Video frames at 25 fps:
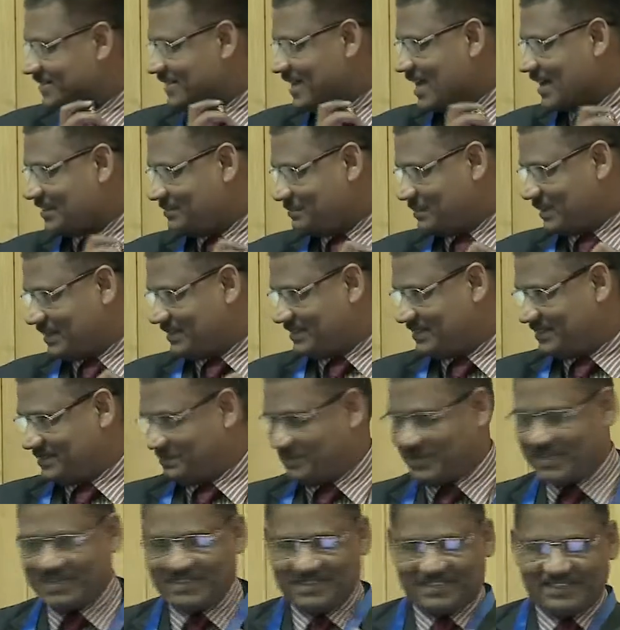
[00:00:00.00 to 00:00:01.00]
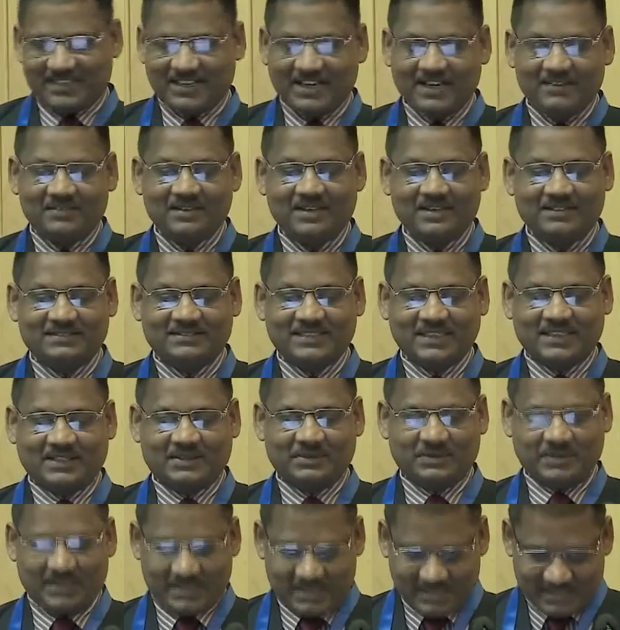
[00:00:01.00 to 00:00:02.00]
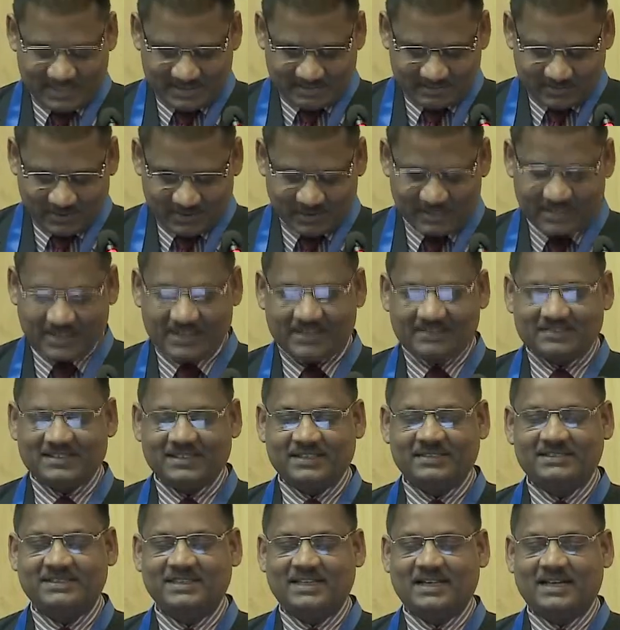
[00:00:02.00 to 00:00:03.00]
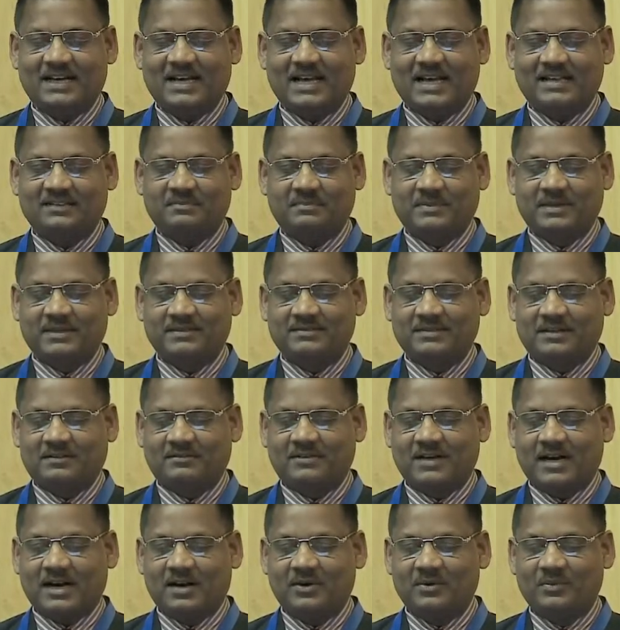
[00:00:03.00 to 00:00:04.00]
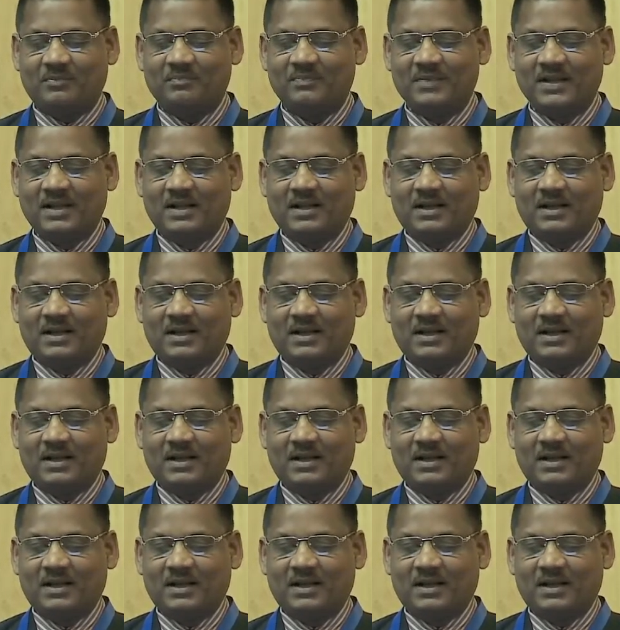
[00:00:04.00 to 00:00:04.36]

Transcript: aspects, but I will stick to the more essential aspects of how